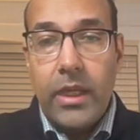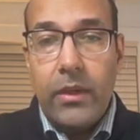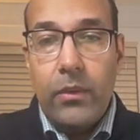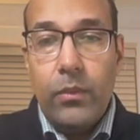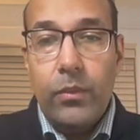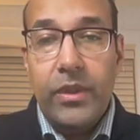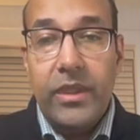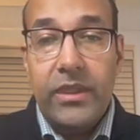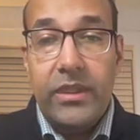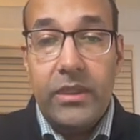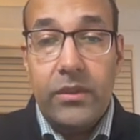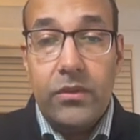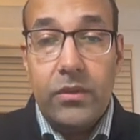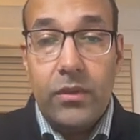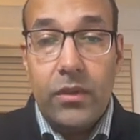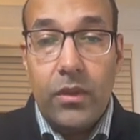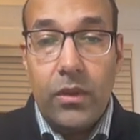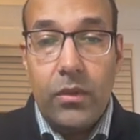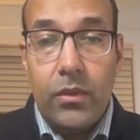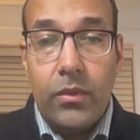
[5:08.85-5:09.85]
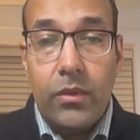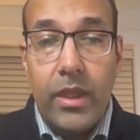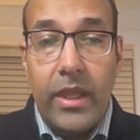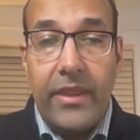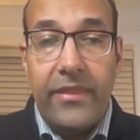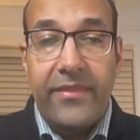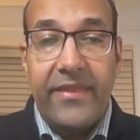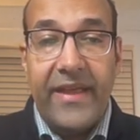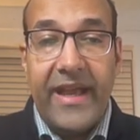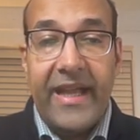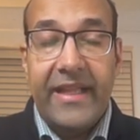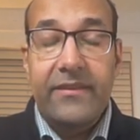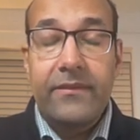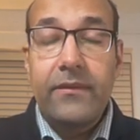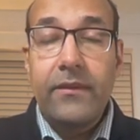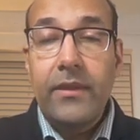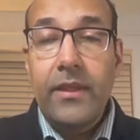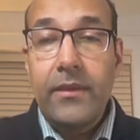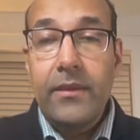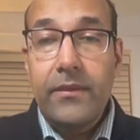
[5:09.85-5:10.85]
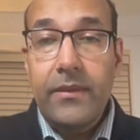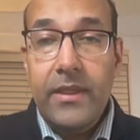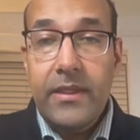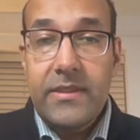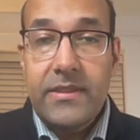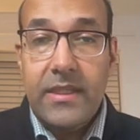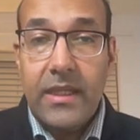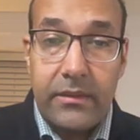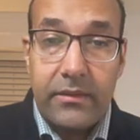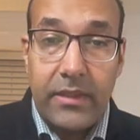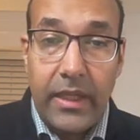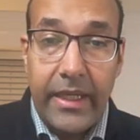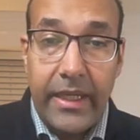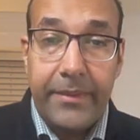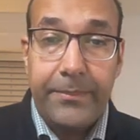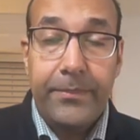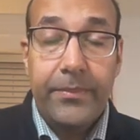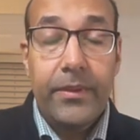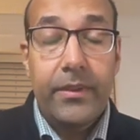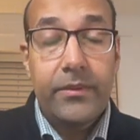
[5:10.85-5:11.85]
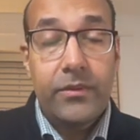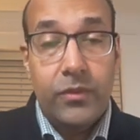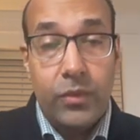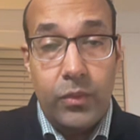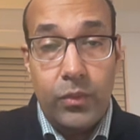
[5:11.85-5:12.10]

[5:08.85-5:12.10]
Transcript: we need to know that this in type 2,